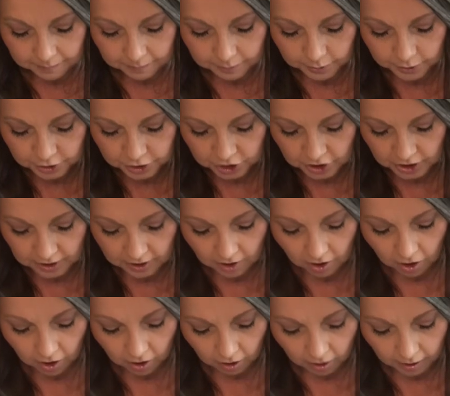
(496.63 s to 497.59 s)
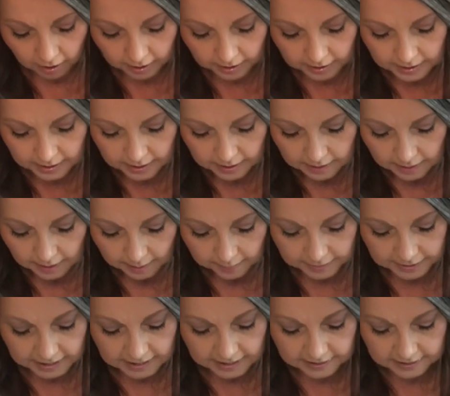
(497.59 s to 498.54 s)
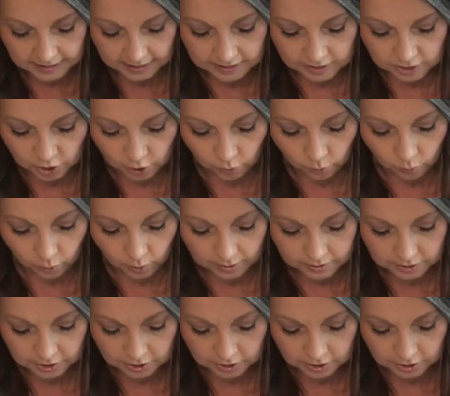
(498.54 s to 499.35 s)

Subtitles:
pushing hard because I don't want to